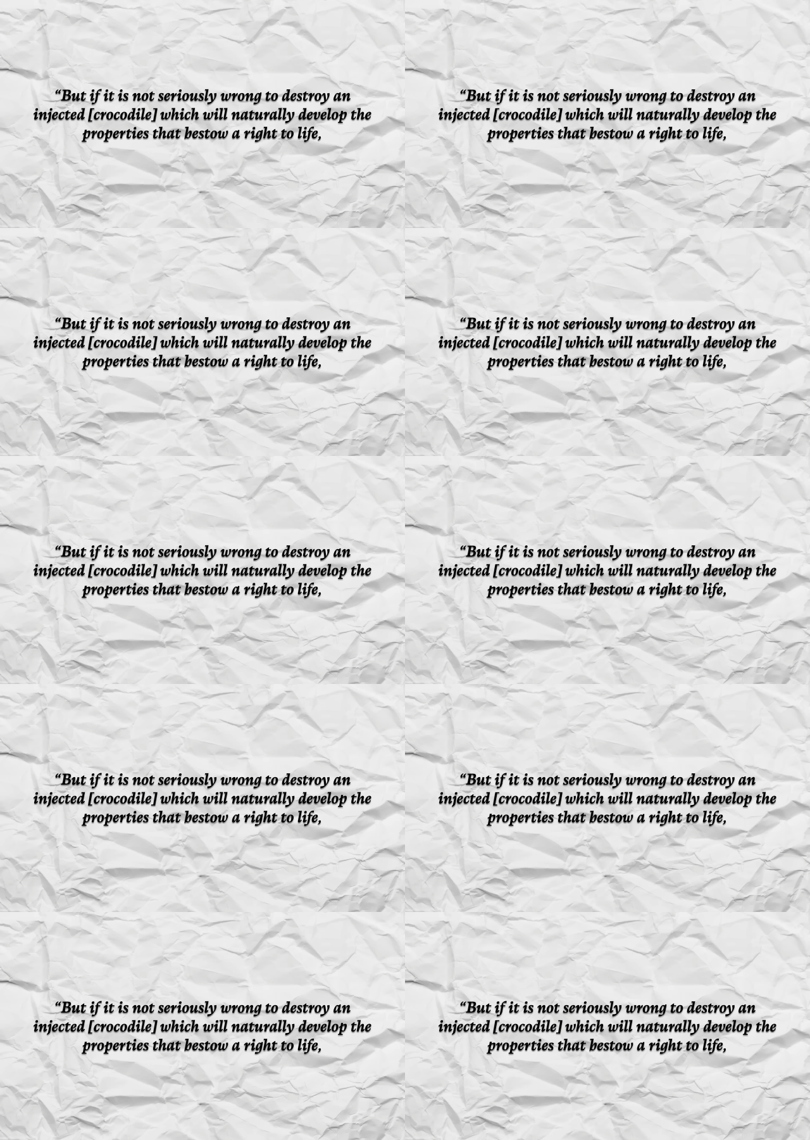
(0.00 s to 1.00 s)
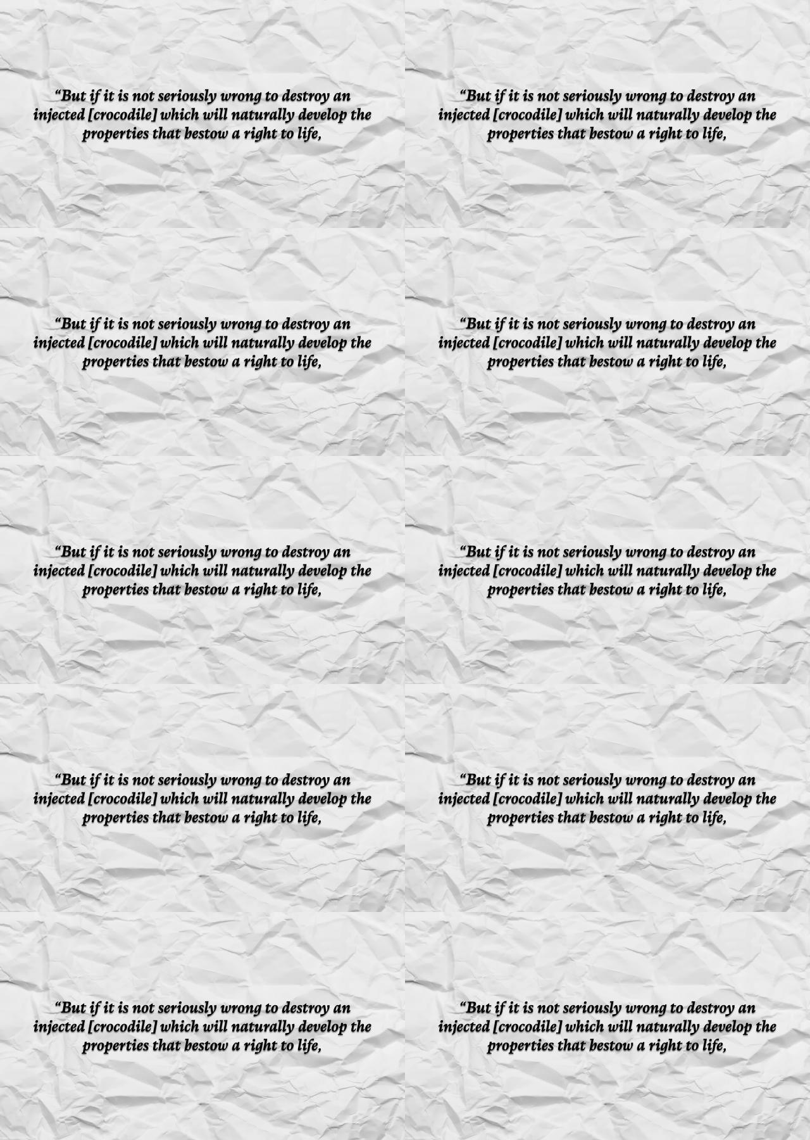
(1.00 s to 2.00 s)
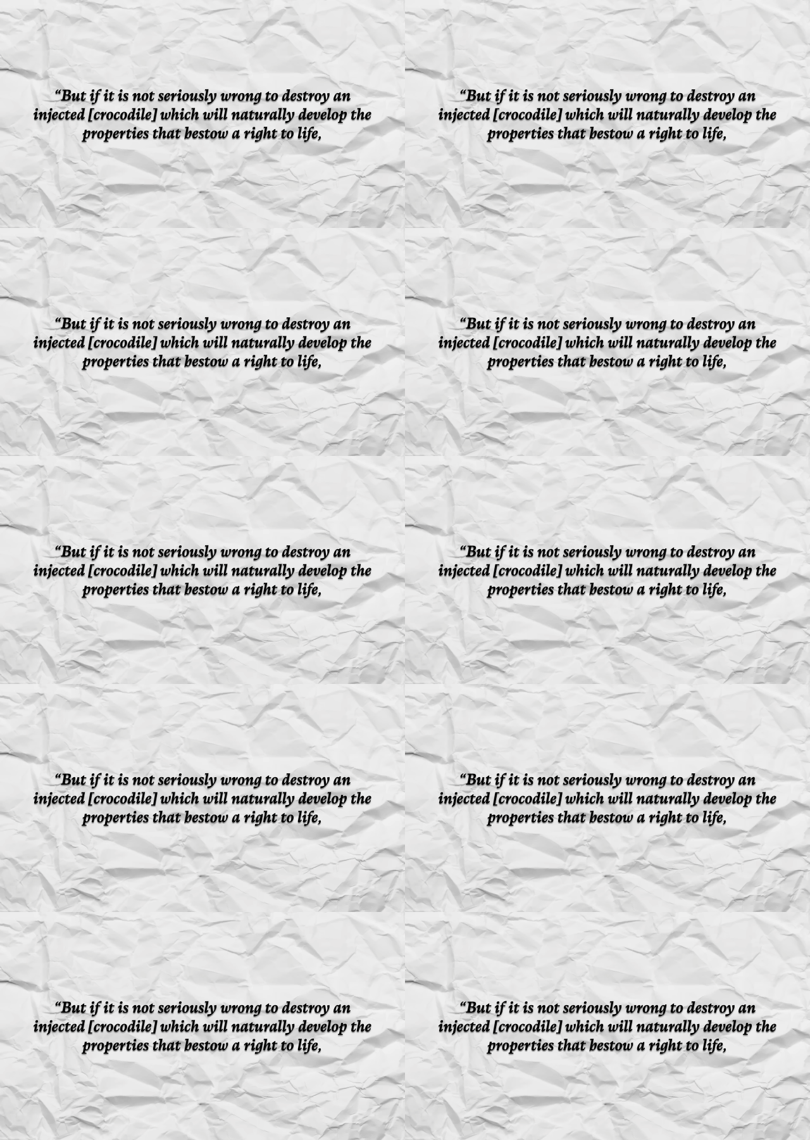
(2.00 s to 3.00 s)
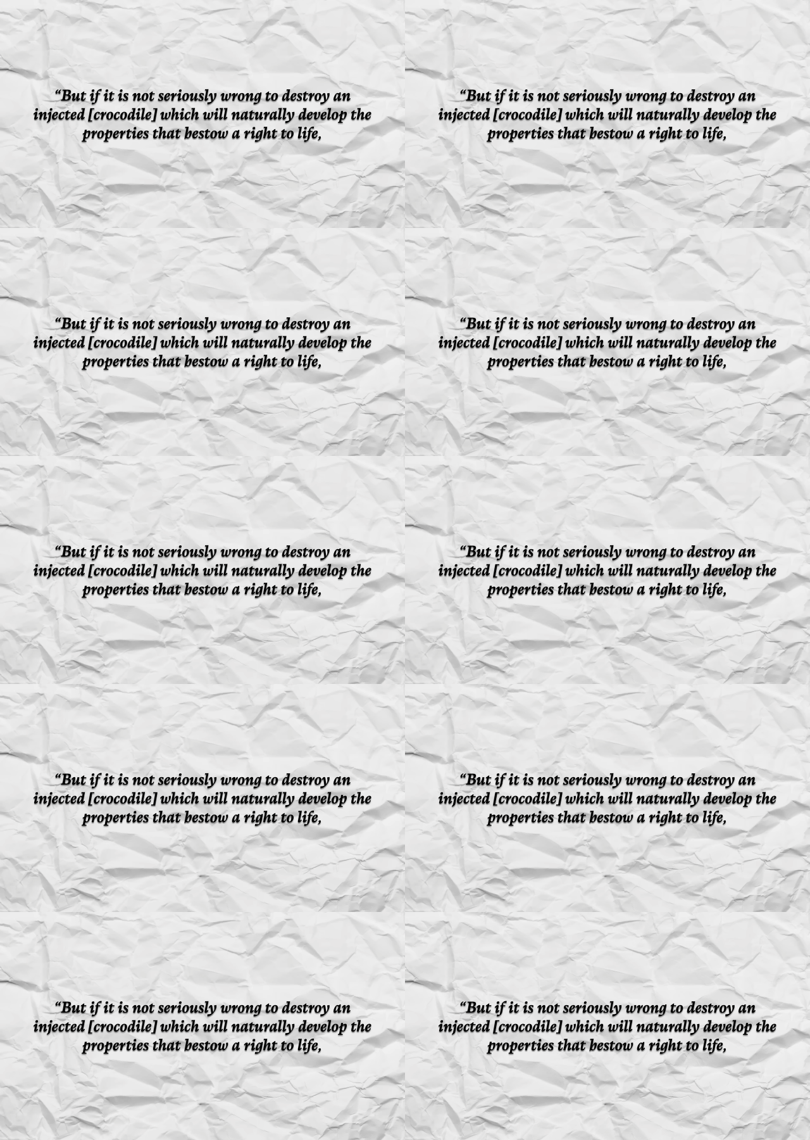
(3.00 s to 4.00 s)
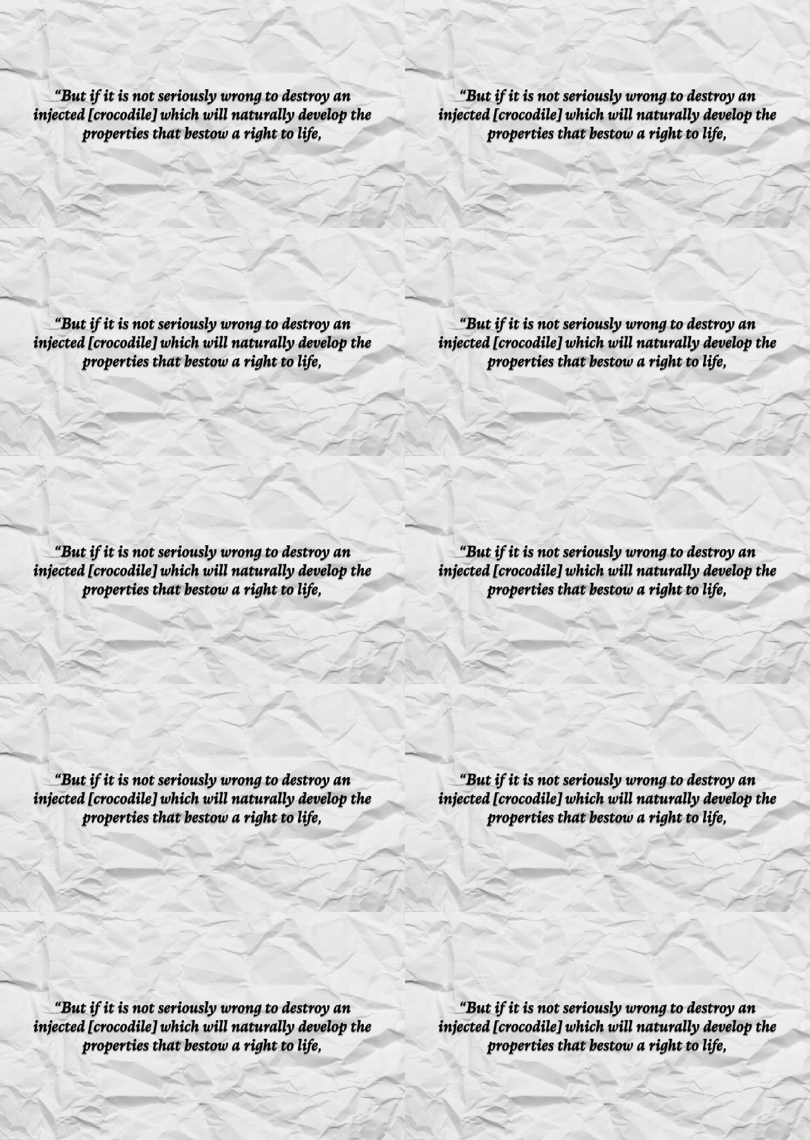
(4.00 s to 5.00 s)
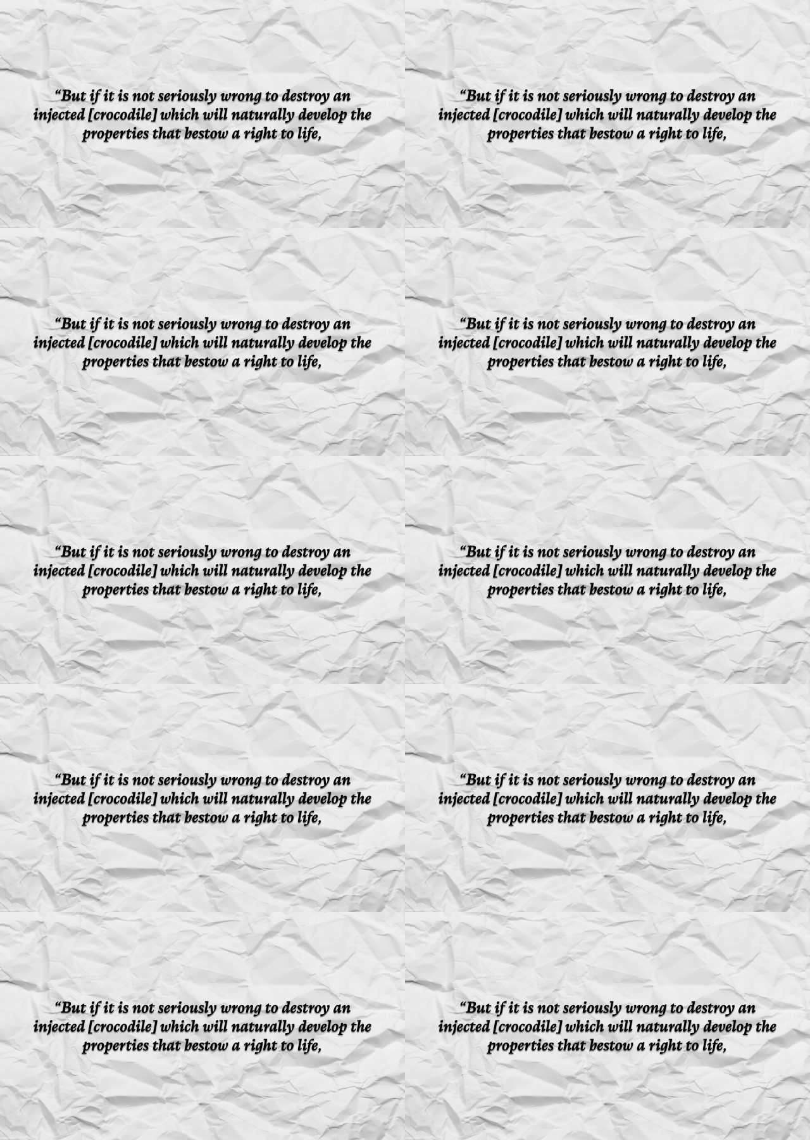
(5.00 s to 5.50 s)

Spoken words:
[unreadable: no face in view]